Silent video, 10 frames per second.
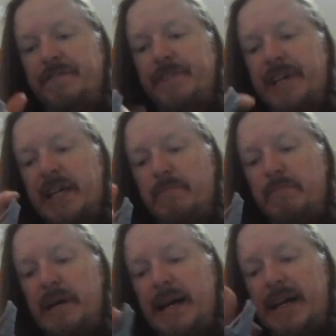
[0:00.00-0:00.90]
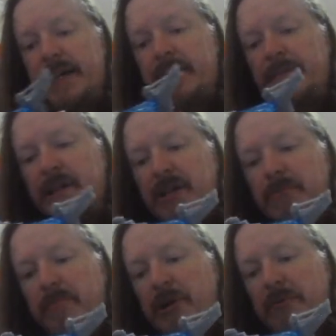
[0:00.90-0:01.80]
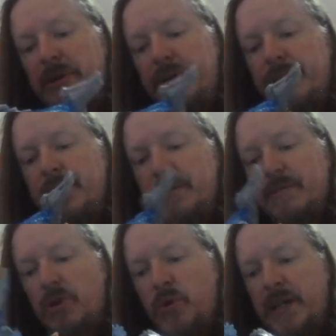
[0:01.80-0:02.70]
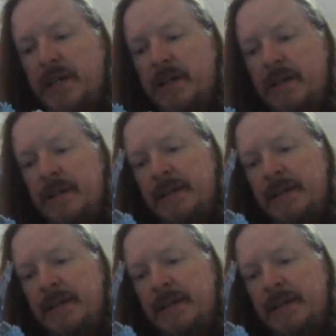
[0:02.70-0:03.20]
flick him back into bot mode quick,